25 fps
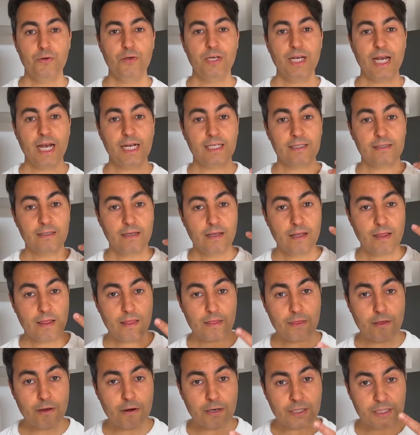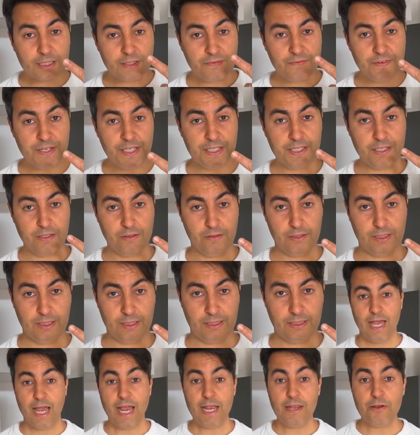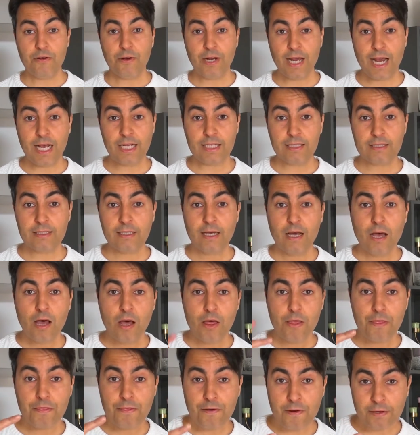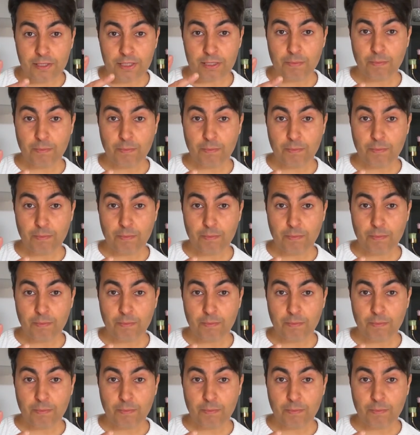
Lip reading: get 30 videos and you get 30